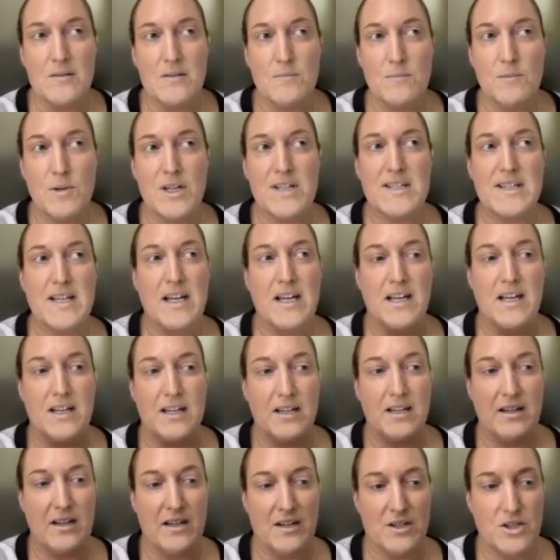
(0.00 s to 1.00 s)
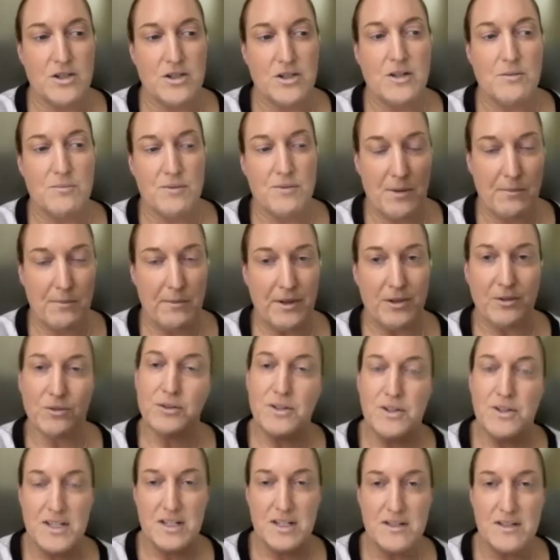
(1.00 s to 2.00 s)
because I actually had brought my older
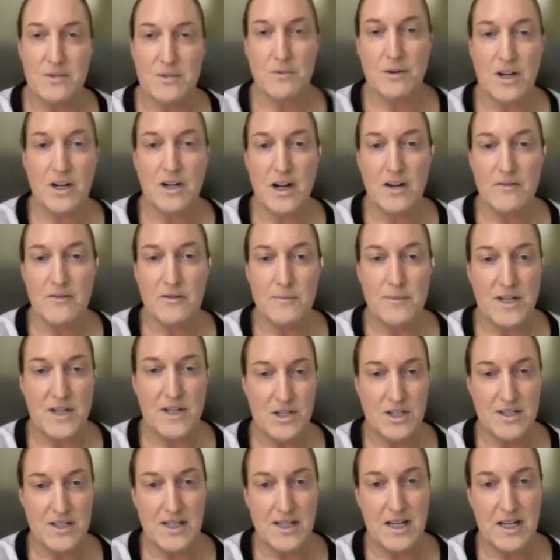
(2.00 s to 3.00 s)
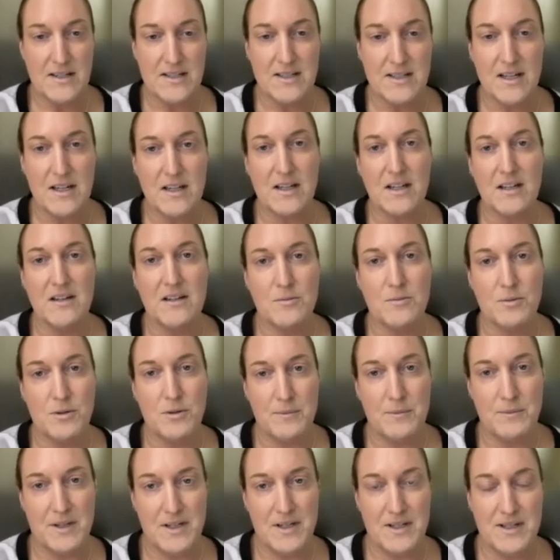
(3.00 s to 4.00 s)
son to our confirmation testing
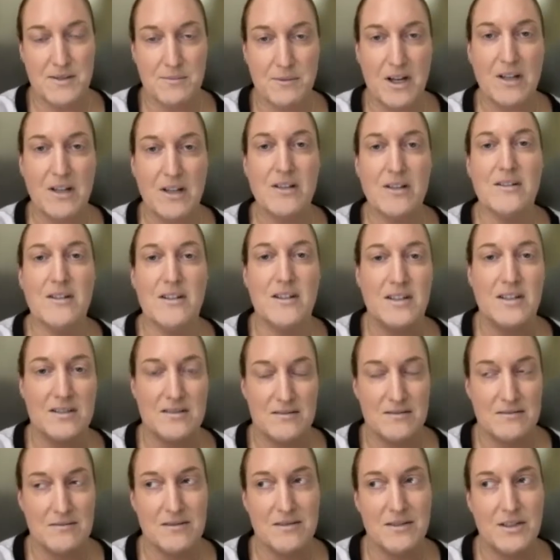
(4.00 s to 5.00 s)
appointment as well, and